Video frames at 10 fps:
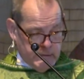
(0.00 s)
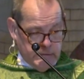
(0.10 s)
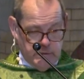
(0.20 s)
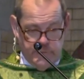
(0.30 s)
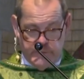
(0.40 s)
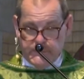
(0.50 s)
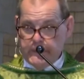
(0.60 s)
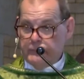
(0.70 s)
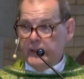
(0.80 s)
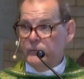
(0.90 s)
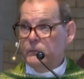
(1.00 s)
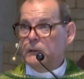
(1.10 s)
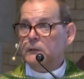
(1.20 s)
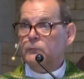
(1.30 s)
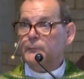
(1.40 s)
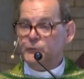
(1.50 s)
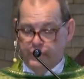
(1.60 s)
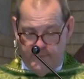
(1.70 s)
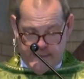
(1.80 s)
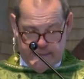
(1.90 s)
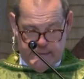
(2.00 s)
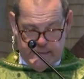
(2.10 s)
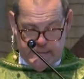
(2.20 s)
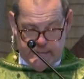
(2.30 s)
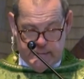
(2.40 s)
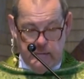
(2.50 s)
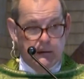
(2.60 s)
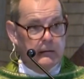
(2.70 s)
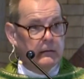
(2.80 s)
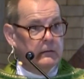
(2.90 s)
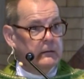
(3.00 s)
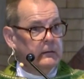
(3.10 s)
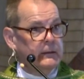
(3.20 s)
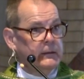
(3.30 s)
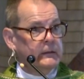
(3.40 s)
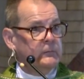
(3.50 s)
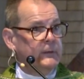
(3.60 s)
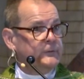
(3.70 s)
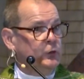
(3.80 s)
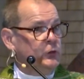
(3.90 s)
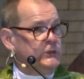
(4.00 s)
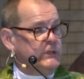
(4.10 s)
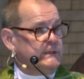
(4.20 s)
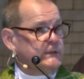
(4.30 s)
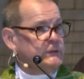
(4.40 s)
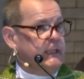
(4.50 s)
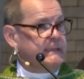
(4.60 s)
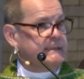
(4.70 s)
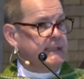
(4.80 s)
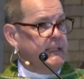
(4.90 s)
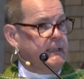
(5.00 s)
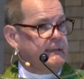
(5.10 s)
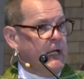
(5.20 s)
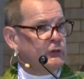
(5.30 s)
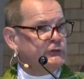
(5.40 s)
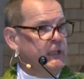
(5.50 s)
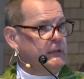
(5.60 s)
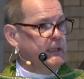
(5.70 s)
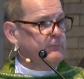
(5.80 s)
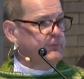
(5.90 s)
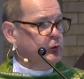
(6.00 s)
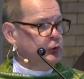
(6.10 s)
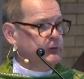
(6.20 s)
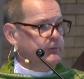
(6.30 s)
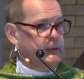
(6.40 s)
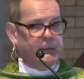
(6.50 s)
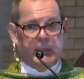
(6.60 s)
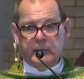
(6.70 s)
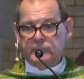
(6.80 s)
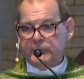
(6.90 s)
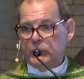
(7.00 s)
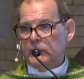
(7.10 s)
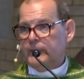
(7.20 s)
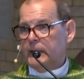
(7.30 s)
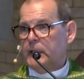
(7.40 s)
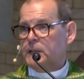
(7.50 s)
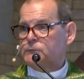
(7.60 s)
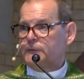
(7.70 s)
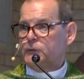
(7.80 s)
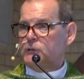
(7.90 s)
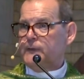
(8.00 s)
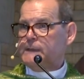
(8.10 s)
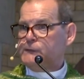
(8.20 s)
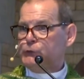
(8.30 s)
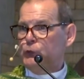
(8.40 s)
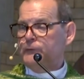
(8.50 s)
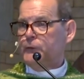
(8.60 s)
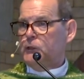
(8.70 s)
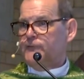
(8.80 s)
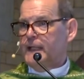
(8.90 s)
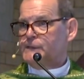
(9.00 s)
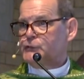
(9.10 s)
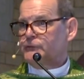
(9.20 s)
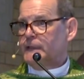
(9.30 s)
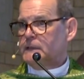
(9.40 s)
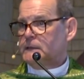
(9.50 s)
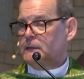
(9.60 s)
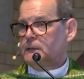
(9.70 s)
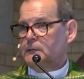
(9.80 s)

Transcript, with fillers: service at Rite 1, we profess this. Hear what the Lord Jesus Christ saith Thou shalt love the Lord thy God with all thy heart, with all thy soul, with all thy strength.